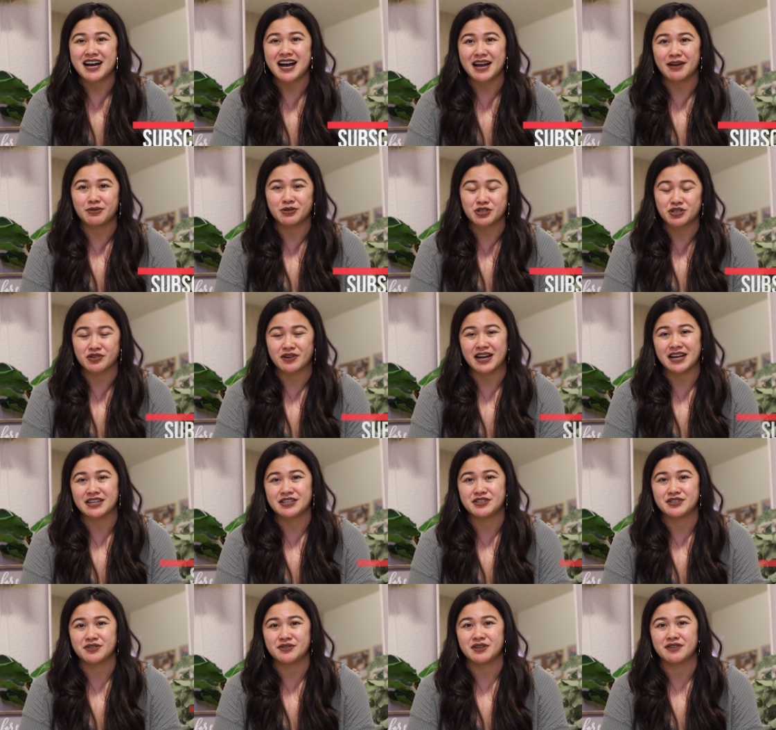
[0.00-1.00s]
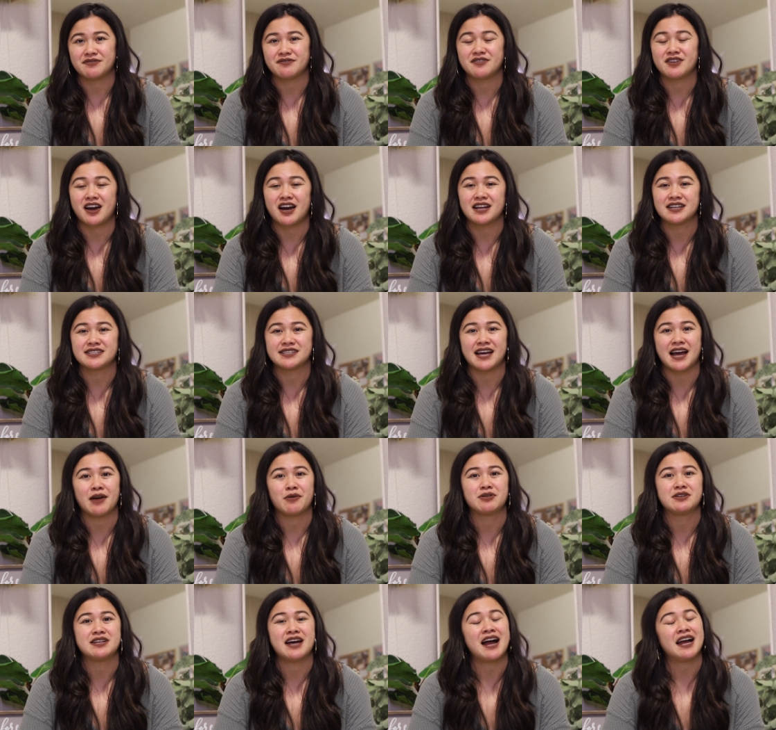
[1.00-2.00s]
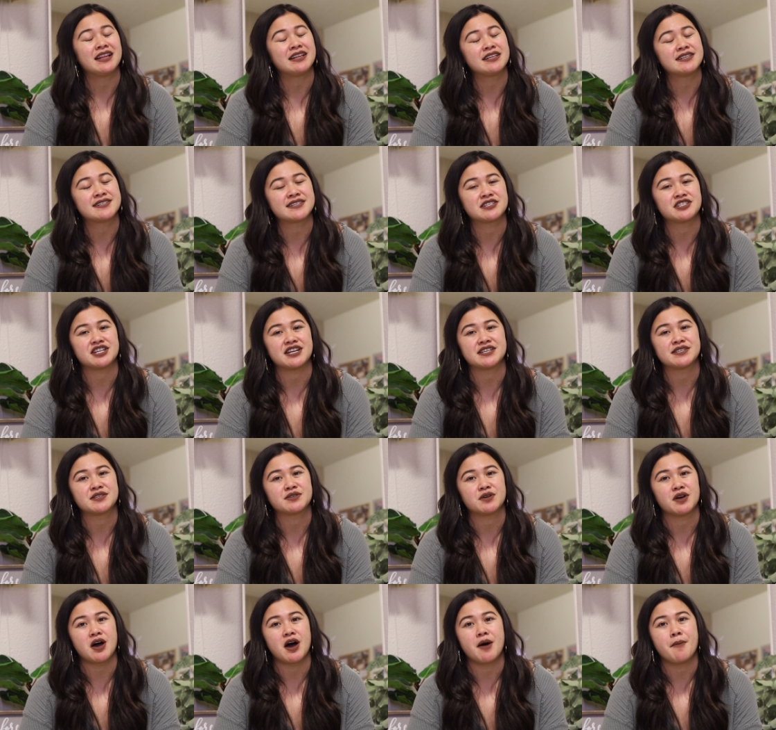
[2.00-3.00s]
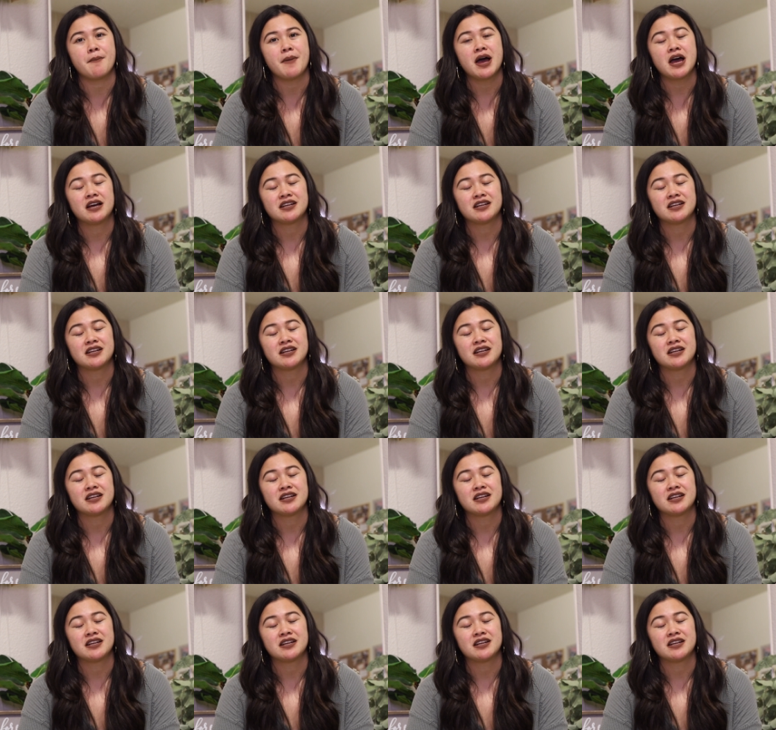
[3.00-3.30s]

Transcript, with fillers: I will try to. If not, I would highly suggest um,